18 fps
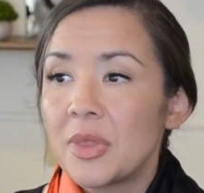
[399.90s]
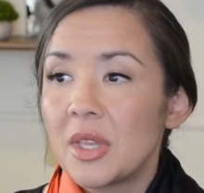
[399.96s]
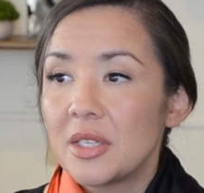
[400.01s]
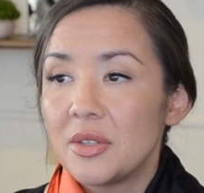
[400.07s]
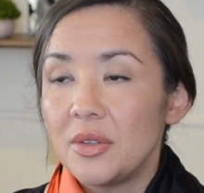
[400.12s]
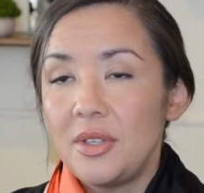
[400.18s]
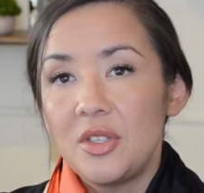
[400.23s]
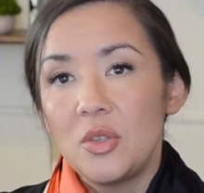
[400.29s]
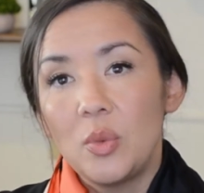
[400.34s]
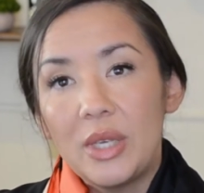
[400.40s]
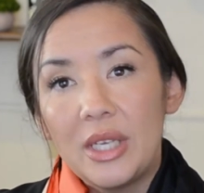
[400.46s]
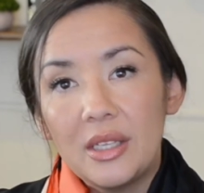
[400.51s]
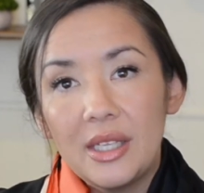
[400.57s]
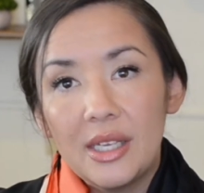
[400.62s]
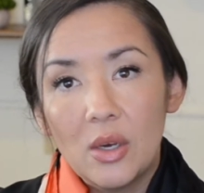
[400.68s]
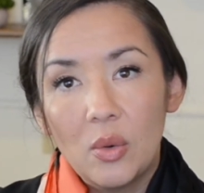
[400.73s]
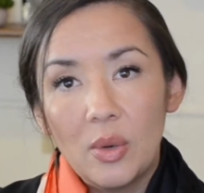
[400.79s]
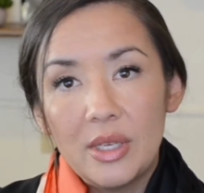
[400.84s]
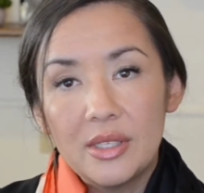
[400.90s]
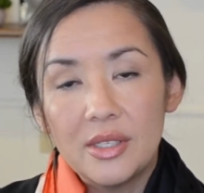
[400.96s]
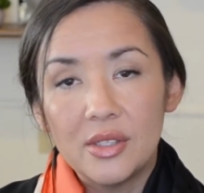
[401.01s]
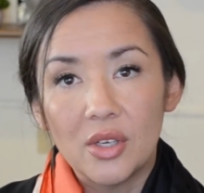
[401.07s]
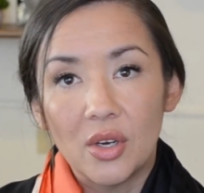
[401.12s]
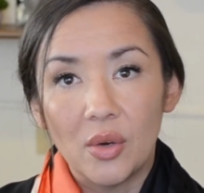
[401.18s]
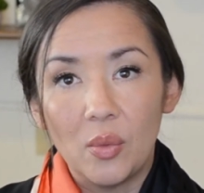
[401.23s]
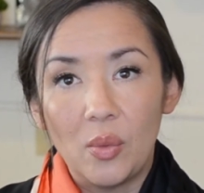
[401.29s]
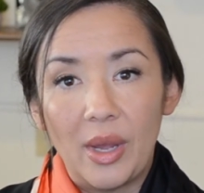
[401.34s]
So these weekly quizzes
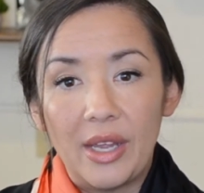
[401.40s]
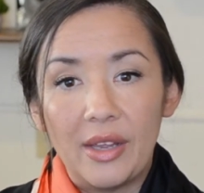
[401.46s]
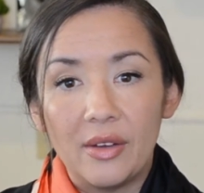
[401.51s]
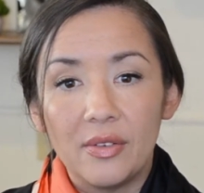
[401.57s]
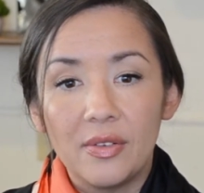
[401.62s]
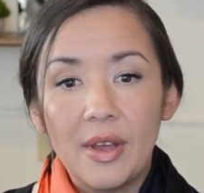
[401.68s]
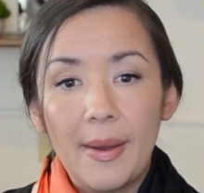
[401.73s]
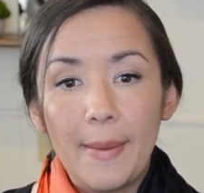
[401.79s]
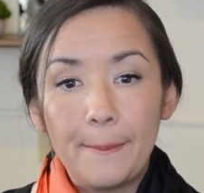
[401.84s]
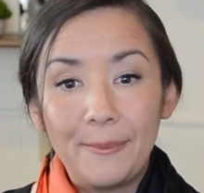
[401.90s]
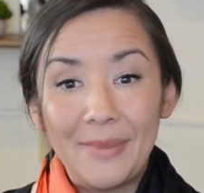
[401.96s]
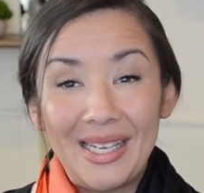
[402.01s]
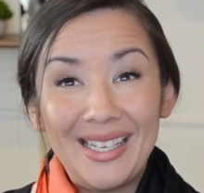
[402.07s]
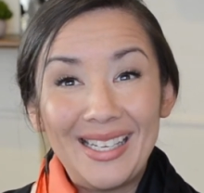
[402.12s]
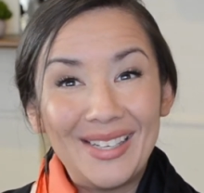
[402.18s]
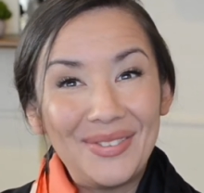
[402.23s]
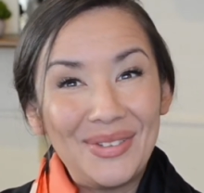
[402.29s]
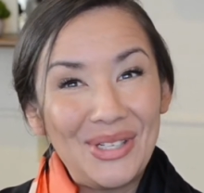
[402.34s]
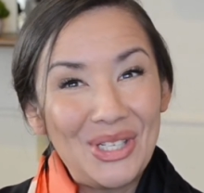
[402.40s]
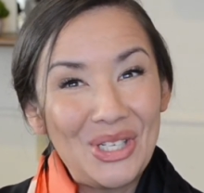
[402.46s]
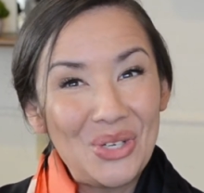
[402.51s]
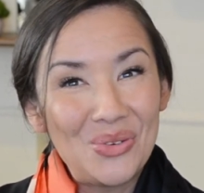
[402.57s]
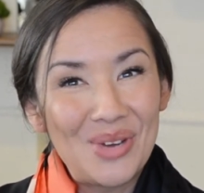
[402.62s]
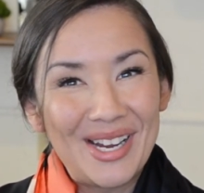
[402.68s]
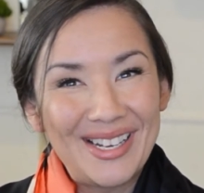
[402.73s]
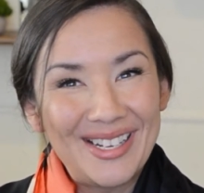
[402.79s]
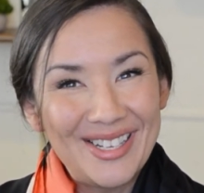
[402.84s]
are a way of me giving
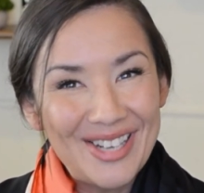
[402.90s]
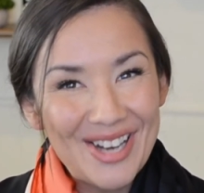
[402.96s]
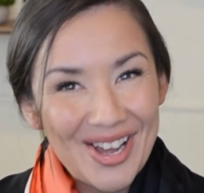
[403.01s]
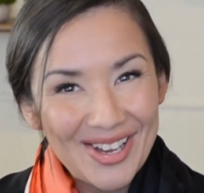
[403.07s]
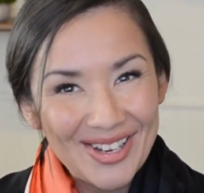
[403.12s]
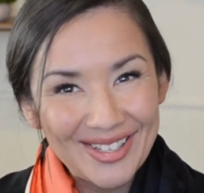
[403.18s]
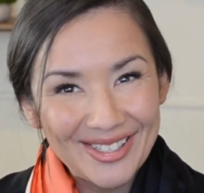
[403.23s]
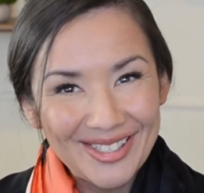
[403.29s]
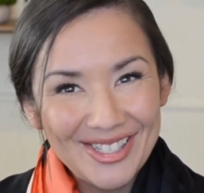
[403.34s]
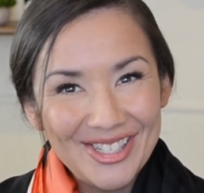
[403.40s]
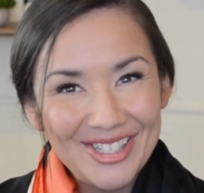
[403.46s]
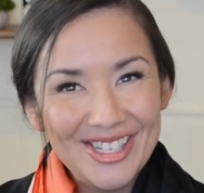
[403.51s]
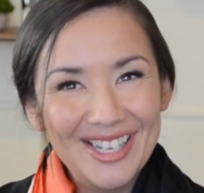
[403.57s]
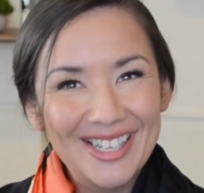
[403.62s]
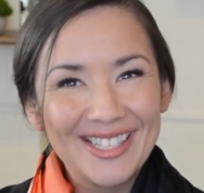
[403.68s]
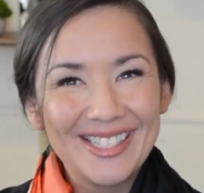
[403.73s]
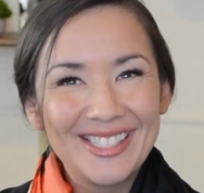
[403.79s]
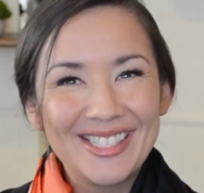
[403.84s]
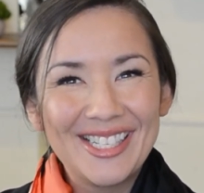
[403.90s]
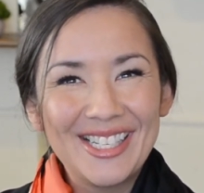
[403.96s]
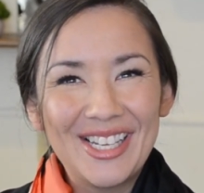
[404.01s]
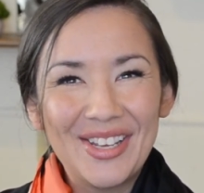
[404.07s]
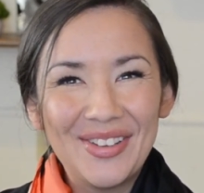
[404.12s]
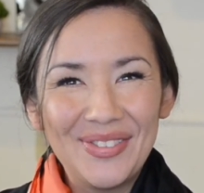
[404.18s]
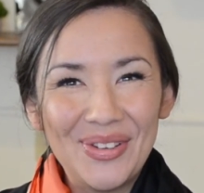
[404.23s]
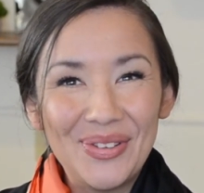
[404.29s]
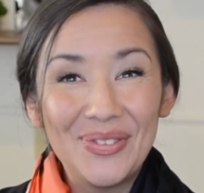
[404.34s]
you a nudge to
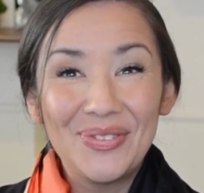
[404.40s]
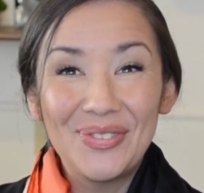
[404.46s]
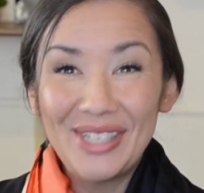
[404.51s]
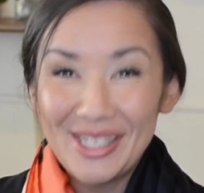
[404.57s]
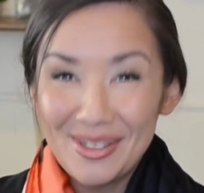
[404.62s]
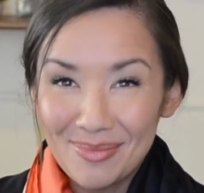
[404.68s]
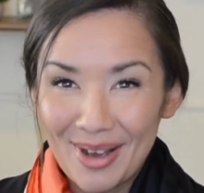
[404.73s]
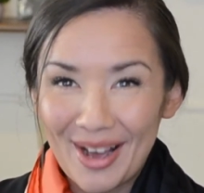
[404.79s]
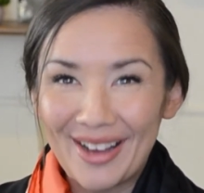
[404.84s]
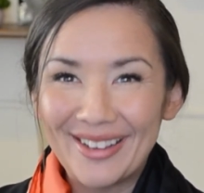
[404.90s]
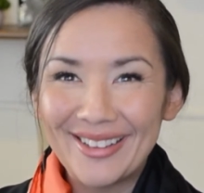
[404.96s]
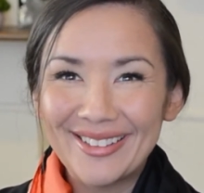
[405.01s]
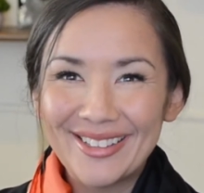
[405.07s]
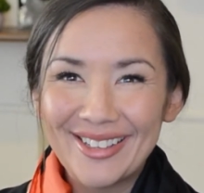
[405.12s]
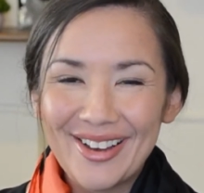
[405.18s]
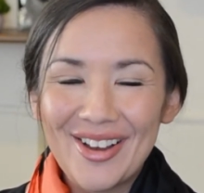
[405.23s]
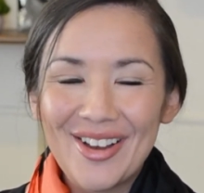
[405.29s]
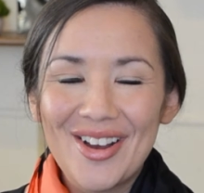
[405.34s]
give you feedback